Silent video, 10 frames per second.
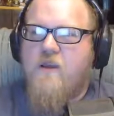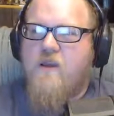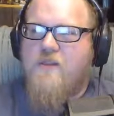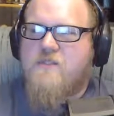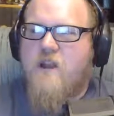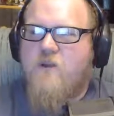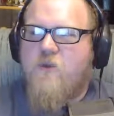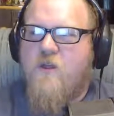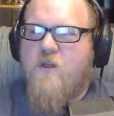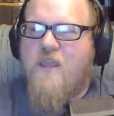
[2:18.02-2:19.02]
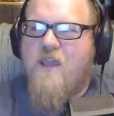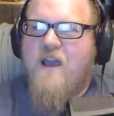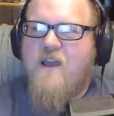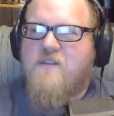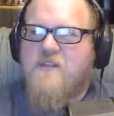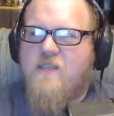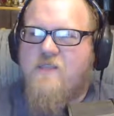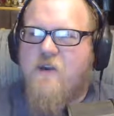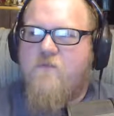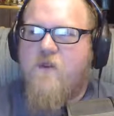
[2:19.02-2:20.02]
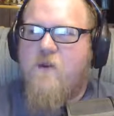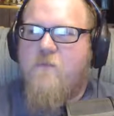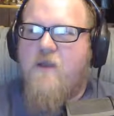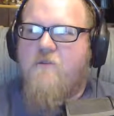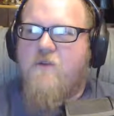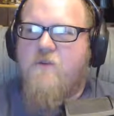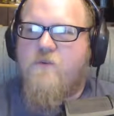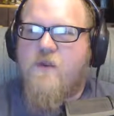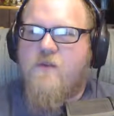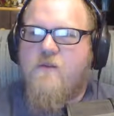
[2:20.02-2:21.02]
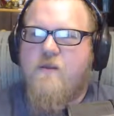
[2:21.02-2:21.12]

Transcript: are gonna start with the skit though, if you don't mind, real quick.